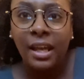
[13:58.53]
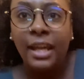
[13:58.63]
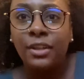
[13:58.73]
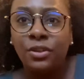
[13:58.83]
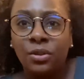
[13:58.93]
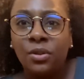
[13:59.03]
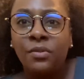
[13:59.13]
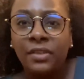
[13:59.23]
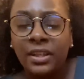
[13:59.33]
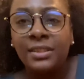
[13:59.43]
and you're
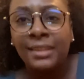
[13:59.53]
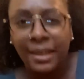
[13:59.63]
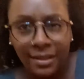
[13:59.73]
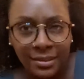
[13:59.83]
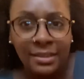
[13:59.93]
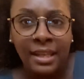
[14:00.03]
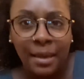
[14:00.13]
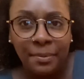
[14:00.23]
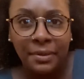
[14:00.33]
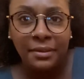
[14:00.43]
over here scared to
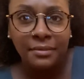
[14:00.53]
tap in.